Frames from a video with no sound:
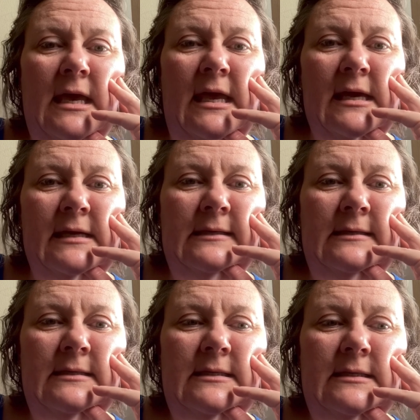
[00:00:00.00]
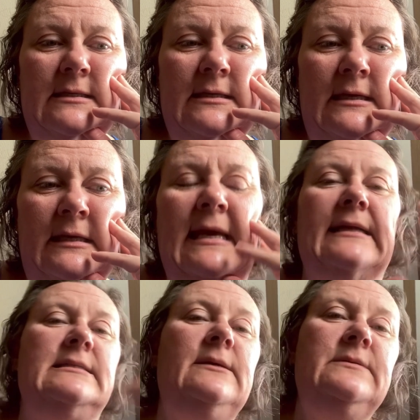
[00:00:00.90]
And
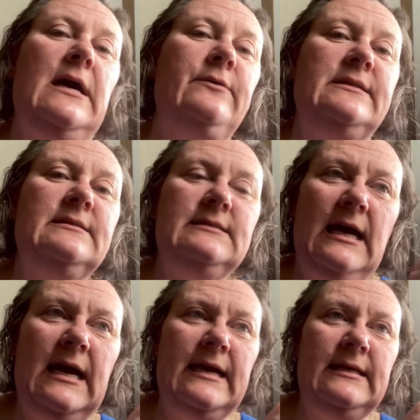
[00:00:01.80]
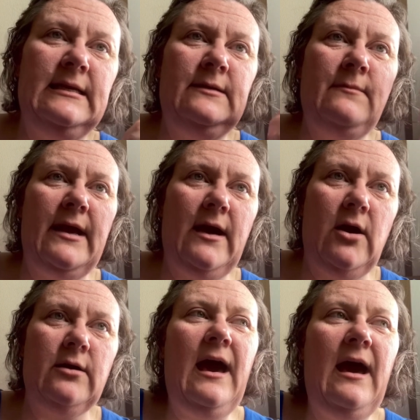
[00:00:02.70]
yet, deep down inside and in my
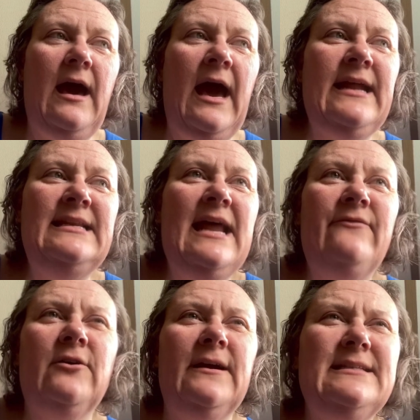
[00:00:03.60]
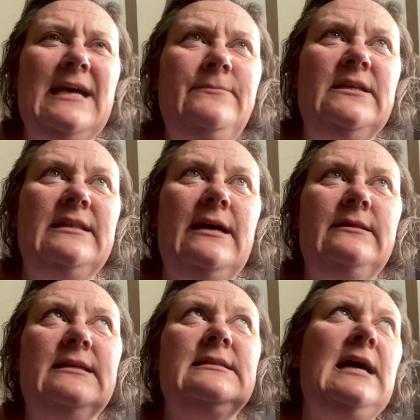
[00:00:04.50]
heart, I never accepted that.
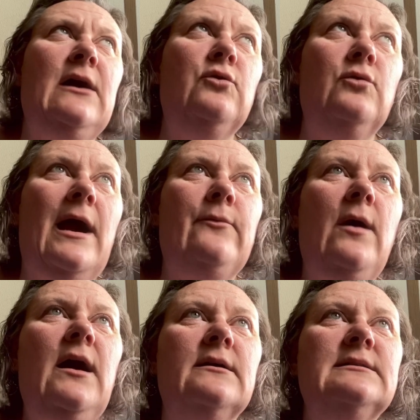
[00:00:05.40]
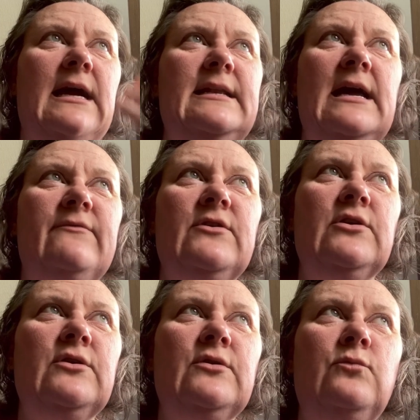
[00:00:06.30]
That's not who I was. I
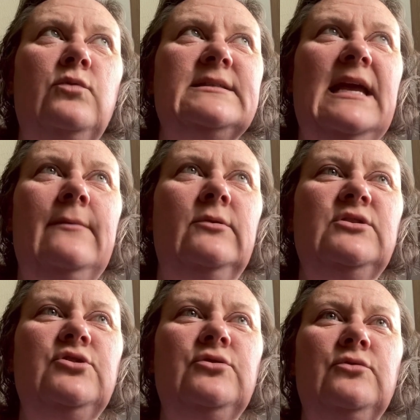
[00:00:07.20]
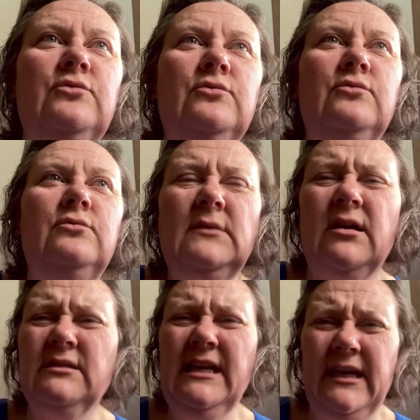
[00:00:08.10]
never was able to
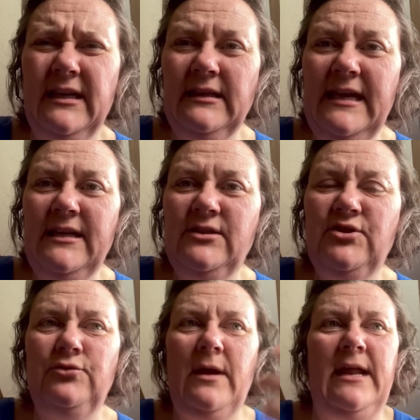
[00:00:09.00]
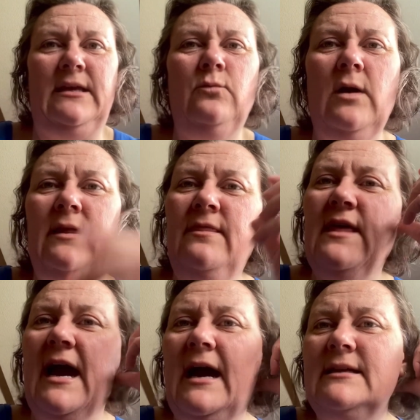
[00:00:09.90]
articulate to anyone
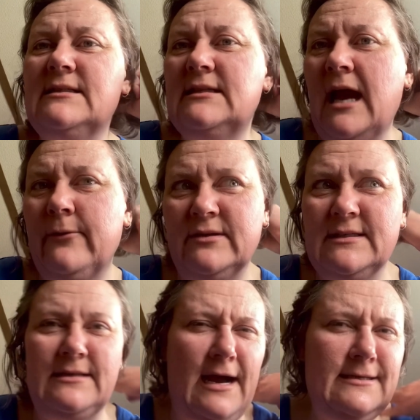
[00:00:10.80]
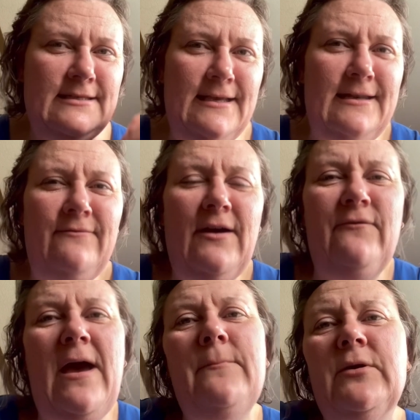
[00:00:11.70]
that I was not a
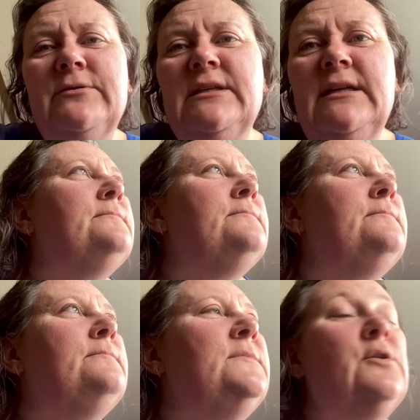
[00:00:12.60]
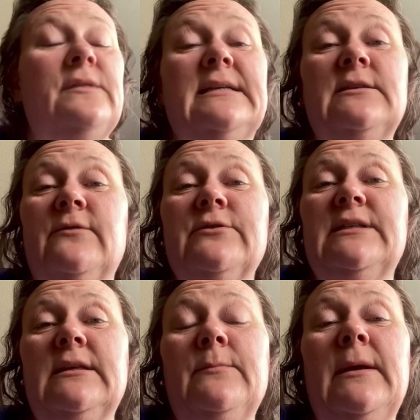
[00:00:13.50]
fat person. You know, that's the first
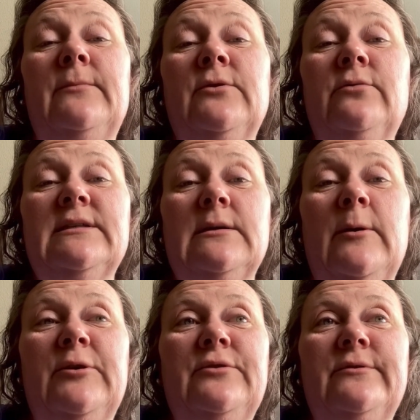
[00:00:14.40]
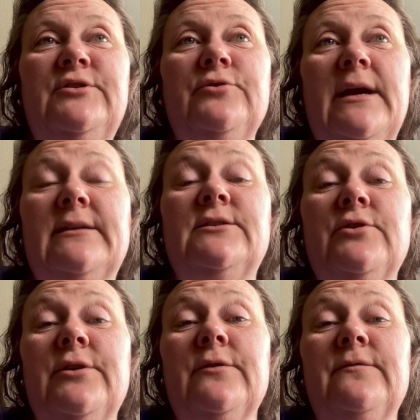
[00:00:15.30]
thing that people notice about you is your
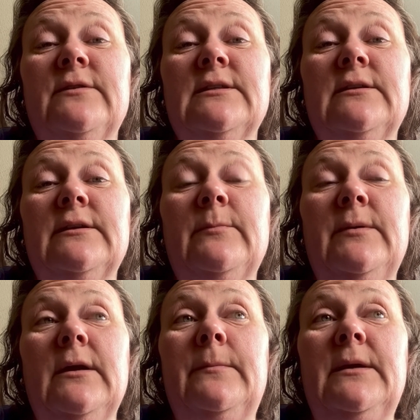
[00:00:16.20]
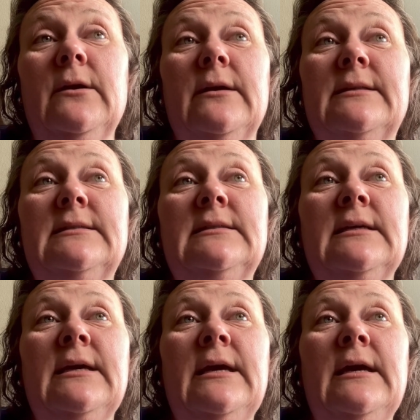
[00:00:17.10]
exterior physical appearance.
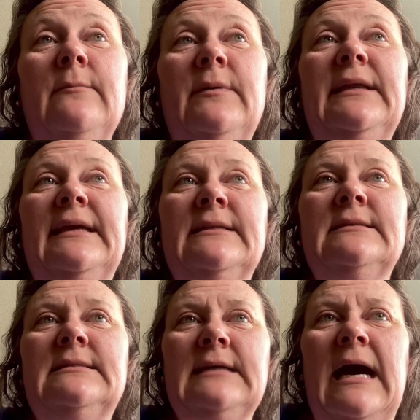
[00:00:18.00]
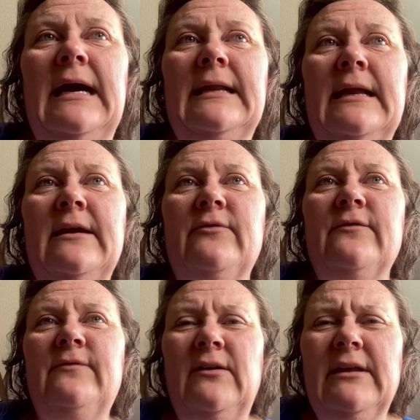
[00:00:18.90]
But inside, I never
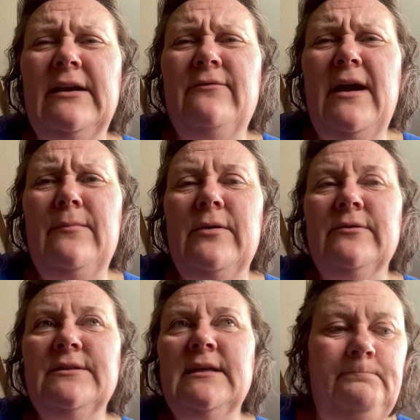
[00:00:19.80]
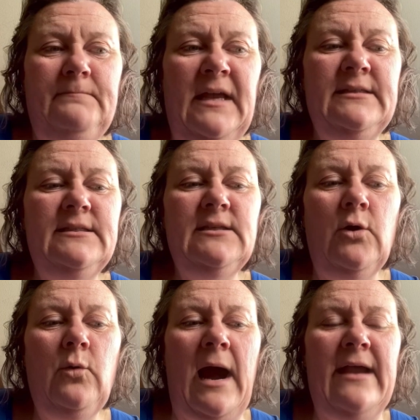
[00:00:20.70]
felt like a fat person. And
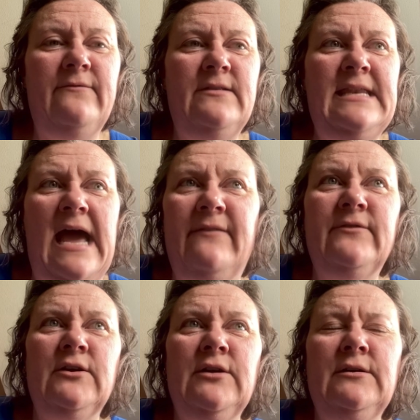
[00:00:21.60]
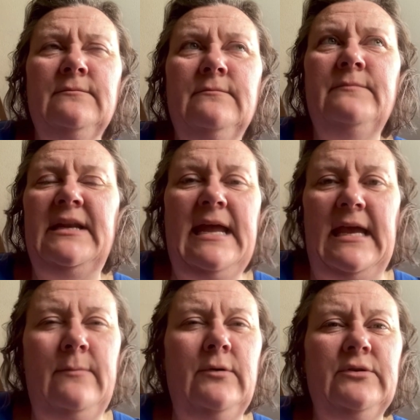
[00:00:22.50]
so I've never been
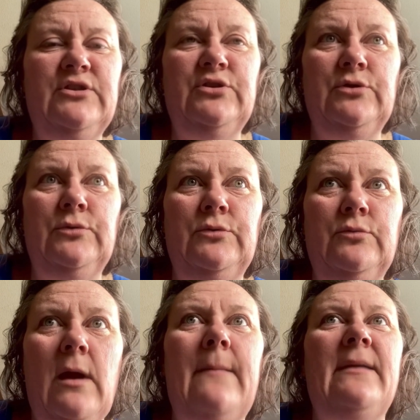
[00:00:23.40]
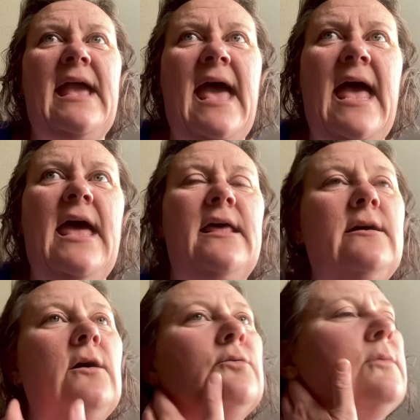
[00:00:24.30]
able to wrap my head
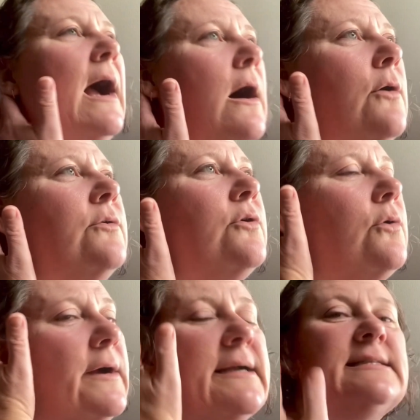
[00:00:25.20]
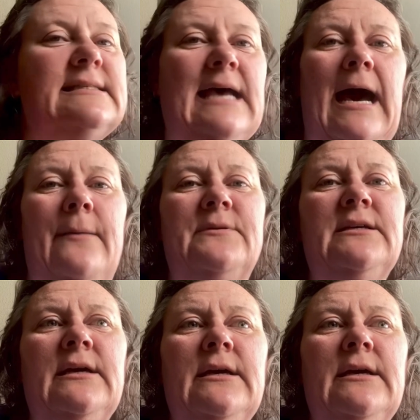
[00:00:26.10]
around or accept